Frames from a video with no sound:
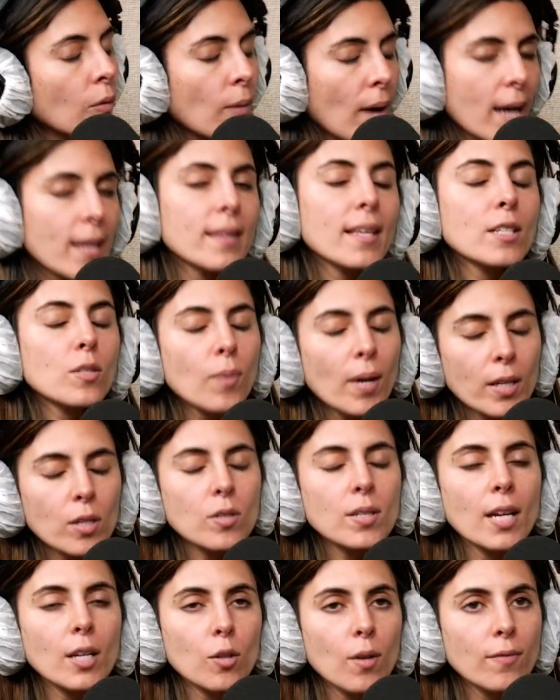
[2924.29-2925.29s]
Right, that's right. You
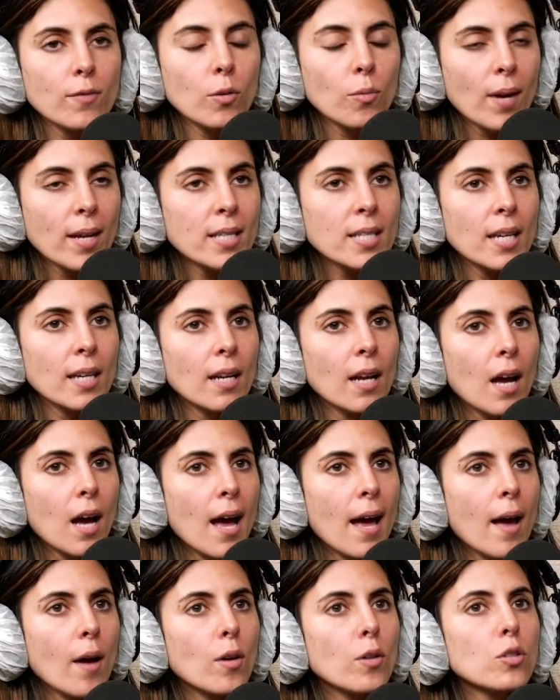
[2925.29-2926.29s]
said you have to rent it.
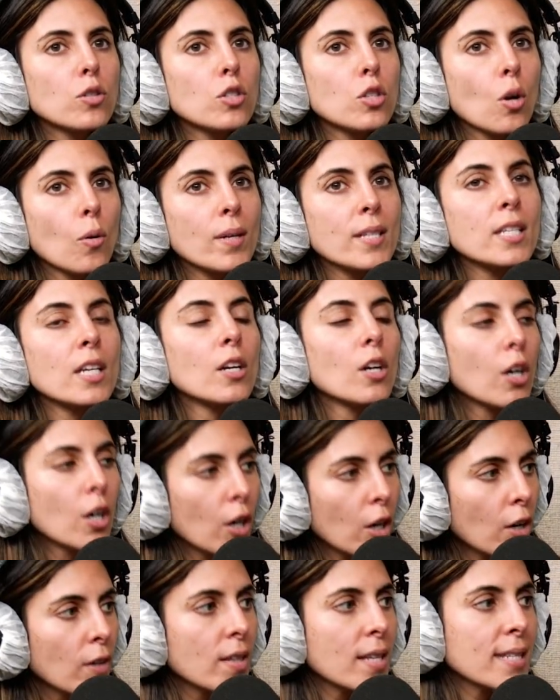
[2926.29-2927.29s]
So is it
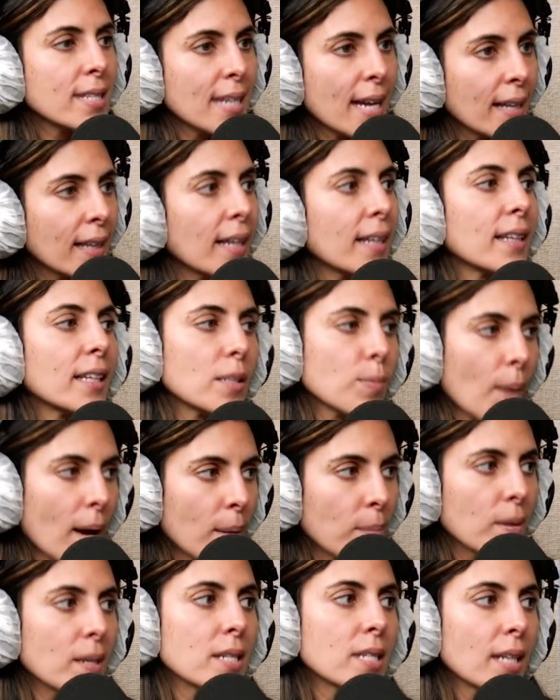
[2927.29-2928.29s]
her that's saying, like, let's buy
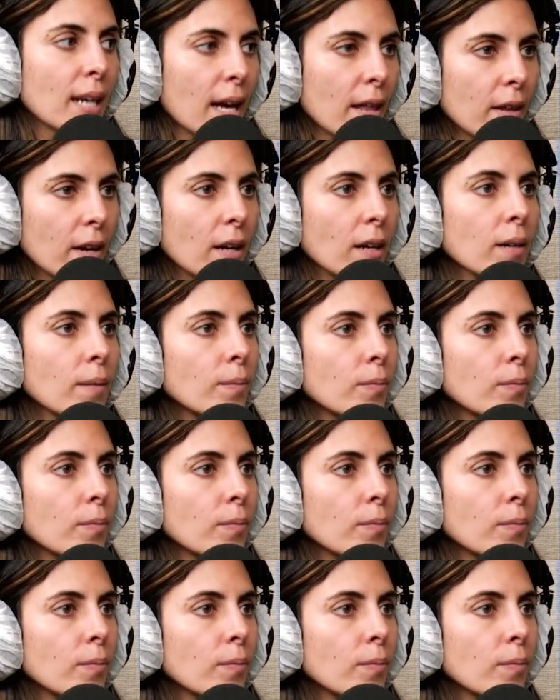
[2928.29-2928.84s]
a place together?